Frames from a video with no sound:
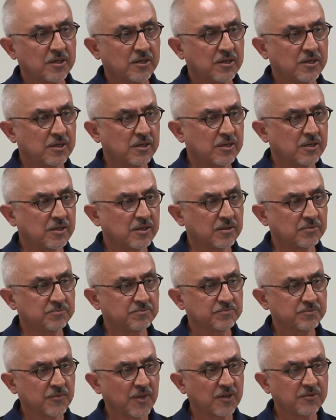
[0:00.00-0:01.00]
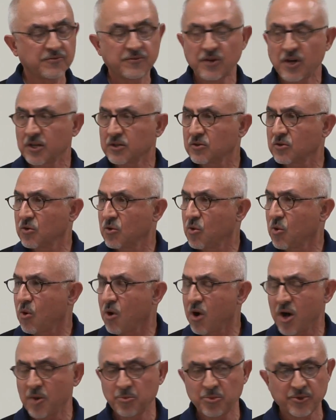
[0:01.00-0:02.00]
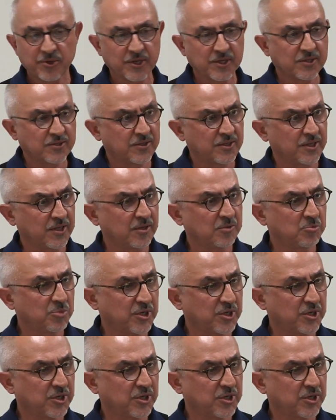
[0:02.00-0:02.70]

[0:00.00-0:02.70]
uh, if not cooperating,